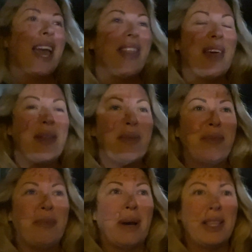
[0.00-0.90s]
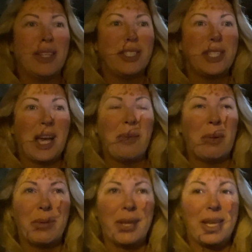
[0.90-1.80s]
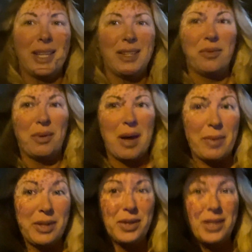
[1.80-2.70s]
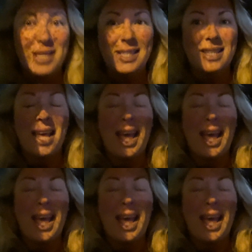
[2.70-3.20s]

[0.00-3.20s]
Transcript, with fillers: and then by lunchtime, I'm thinking, why am I doing this?